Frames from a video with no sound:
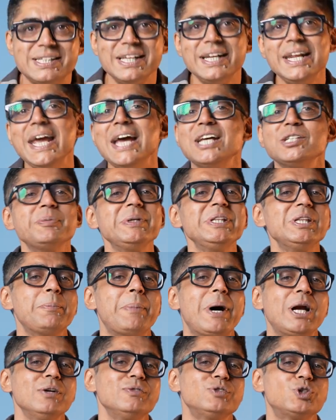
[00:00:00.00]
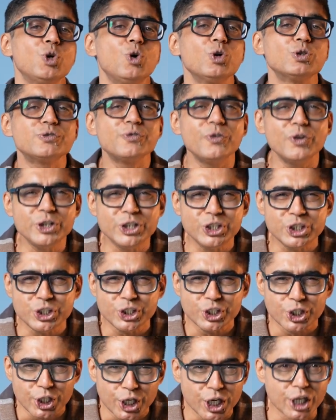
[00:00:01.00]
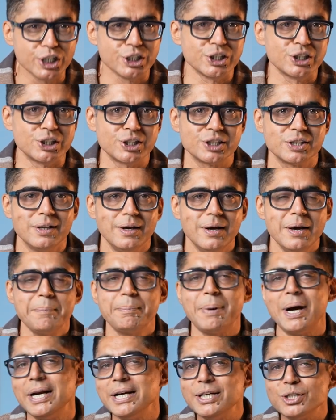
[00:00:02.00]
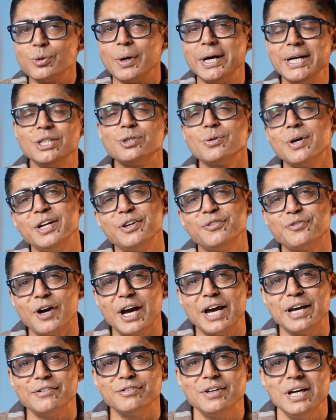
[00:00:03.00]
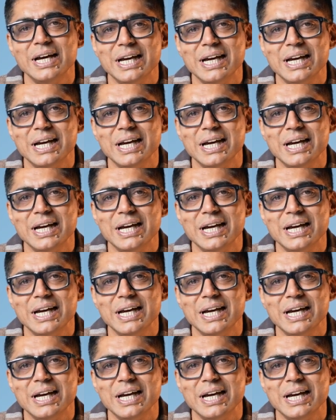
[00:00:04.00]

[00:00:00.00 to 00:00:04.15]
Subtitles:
Siri has been the butt of jokes for years, but in 2025,